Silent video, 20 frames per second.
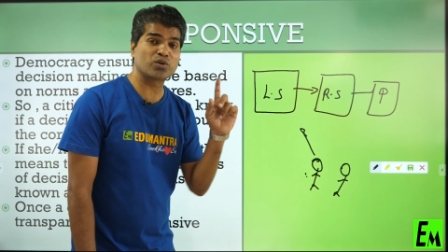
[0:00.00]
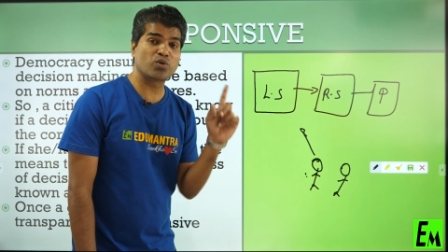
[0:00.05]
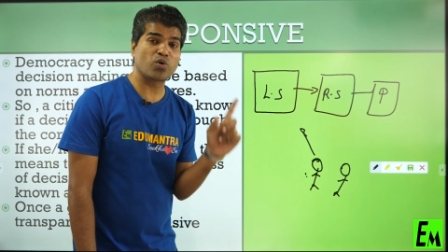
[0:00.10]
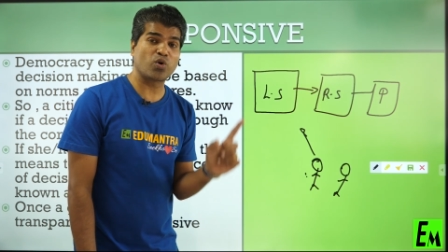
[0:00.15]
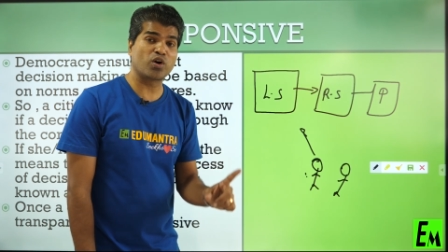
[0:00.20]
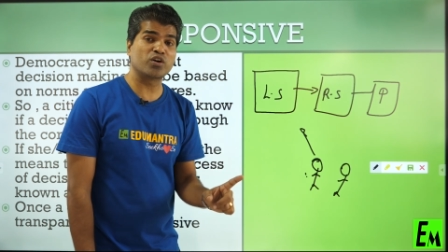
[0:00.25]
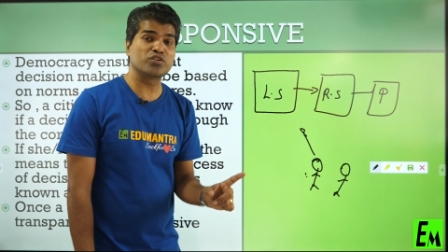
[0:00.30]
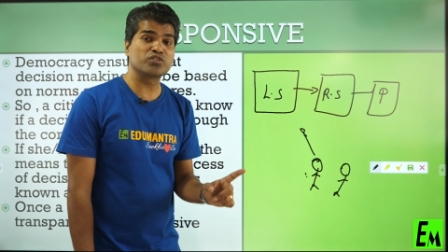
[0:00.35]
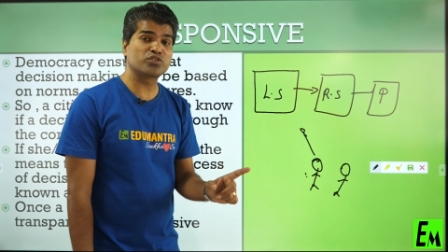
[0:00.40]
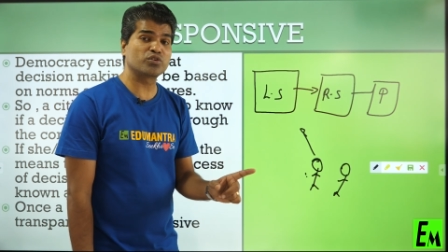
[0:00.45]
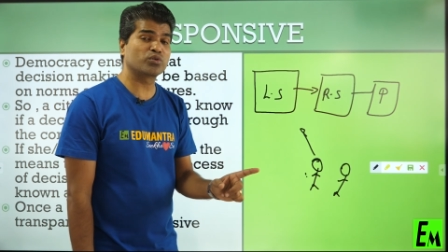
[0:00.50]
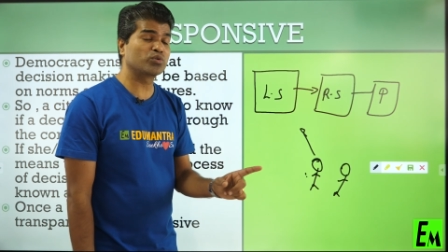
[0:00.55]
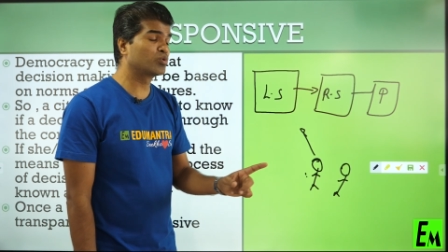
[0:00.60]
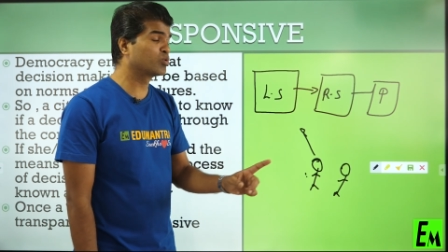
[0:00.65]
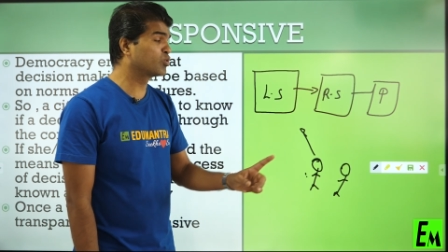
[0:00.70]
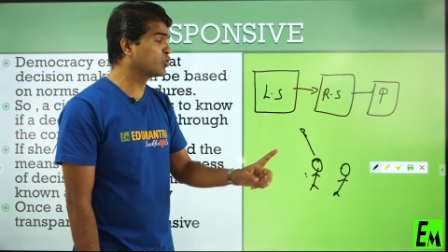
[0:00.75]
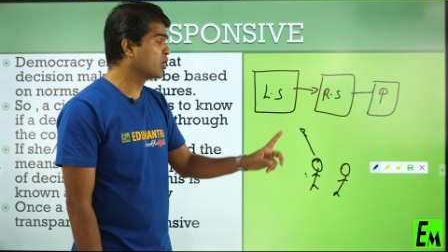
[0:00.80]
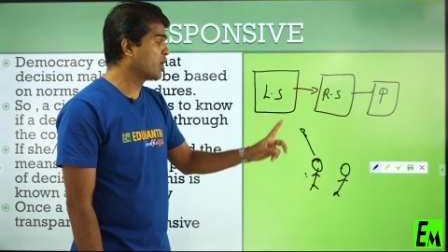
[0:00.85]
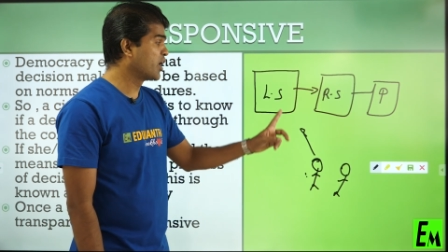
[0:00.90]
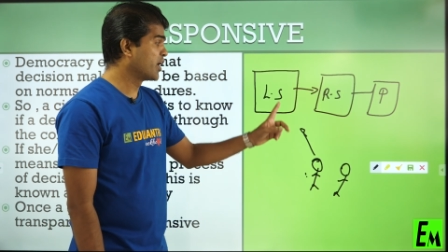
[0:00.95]
gone
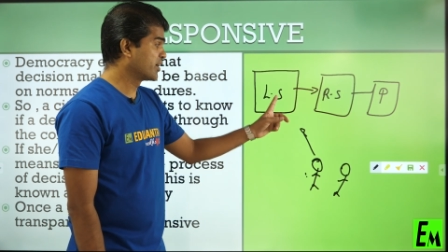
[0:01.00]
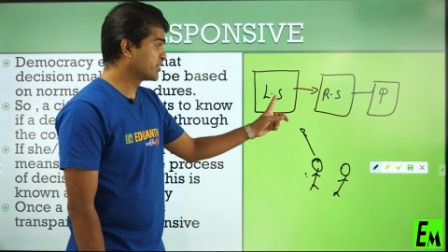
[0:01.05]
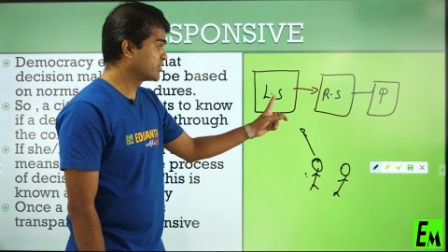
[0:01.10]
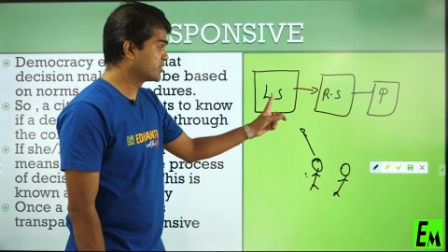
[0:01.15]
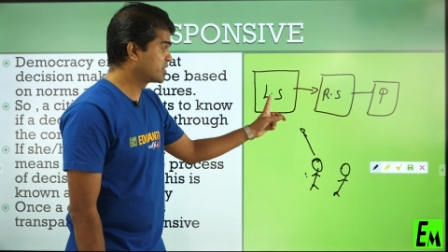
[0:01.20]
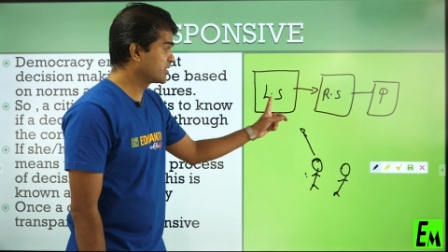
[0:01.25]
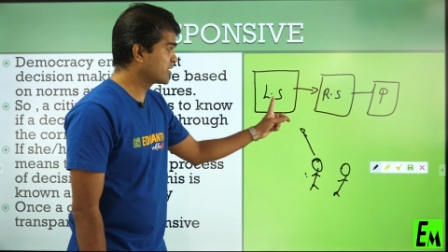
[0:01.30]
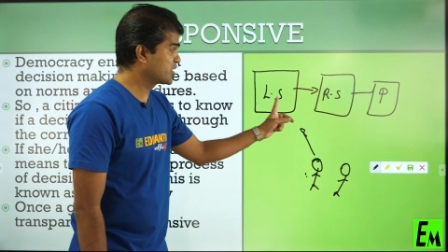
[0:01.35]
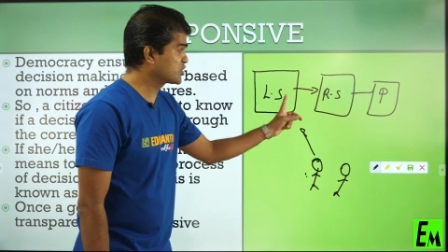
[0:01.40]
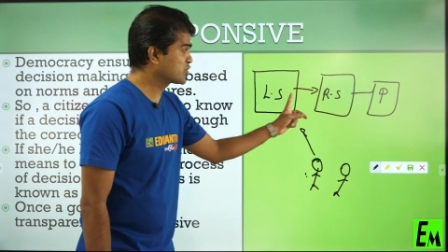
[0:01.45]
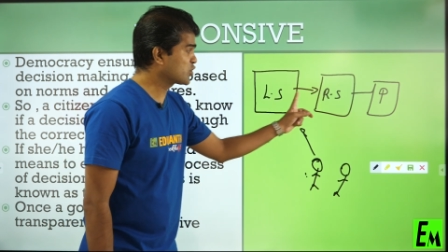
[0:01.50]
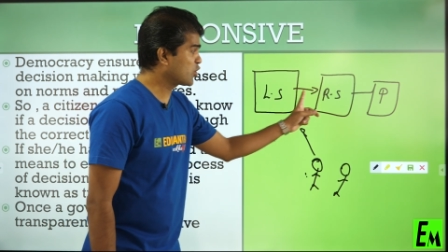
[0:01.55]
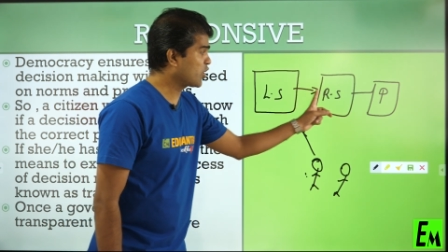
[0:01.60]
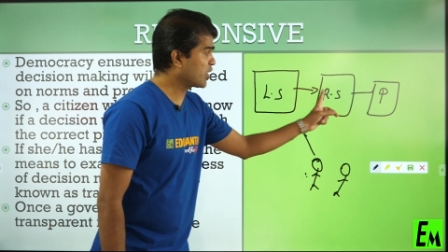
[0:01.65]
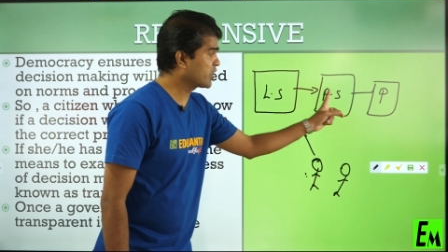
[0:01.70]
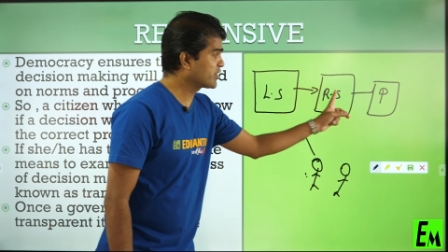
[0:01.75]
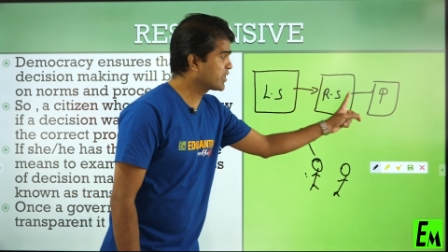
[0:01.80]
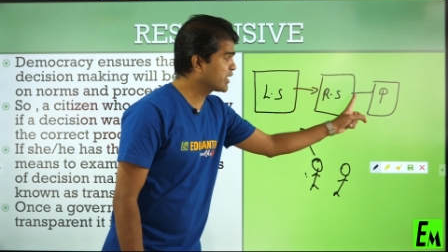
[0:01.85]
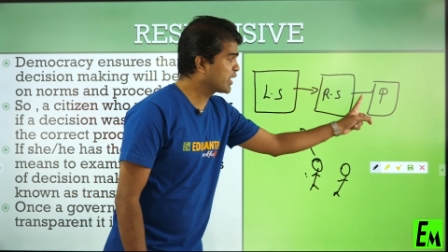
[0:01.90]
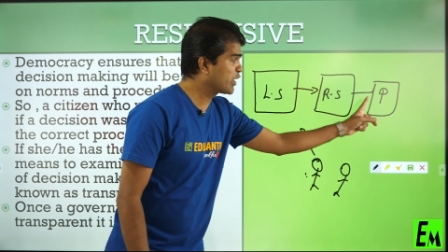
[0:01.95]
through these
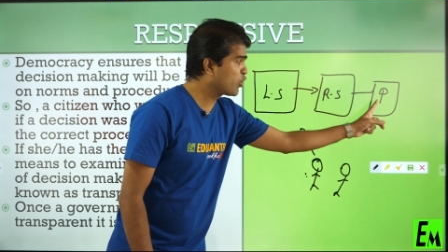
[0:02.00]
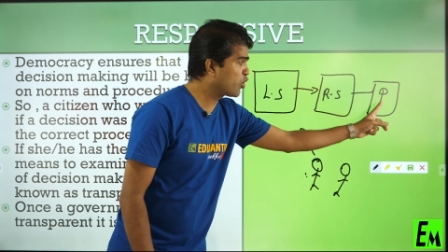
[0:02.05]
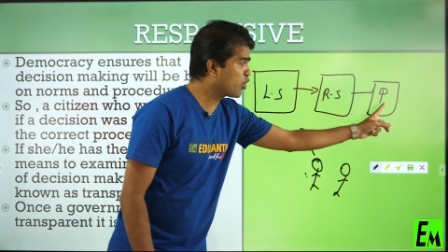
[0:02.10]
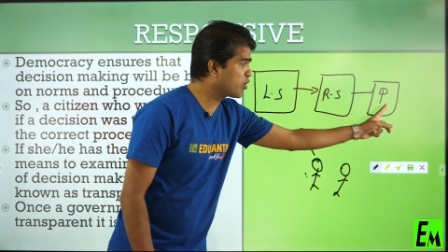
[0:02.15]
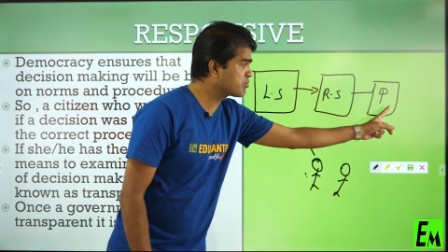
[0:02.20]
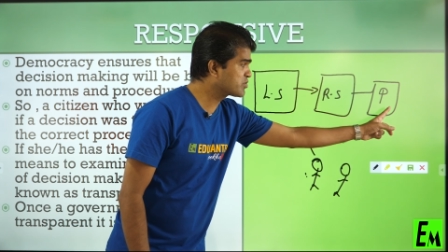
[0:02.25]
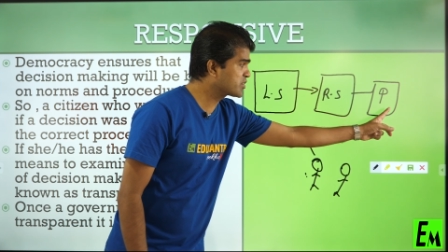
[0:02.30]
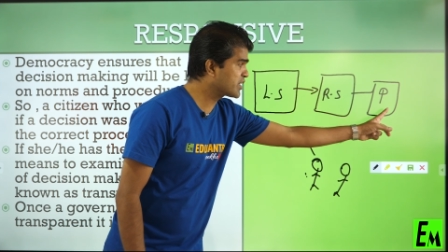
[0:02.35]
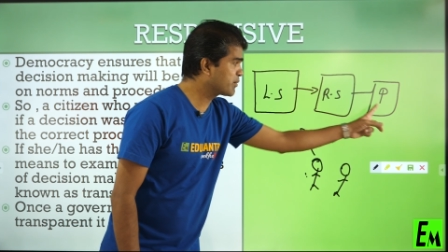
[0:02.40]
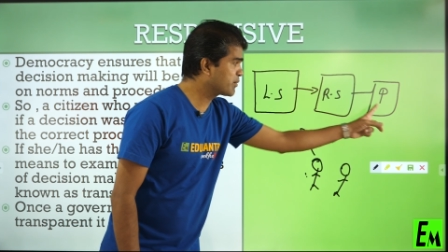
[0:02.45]
all the norms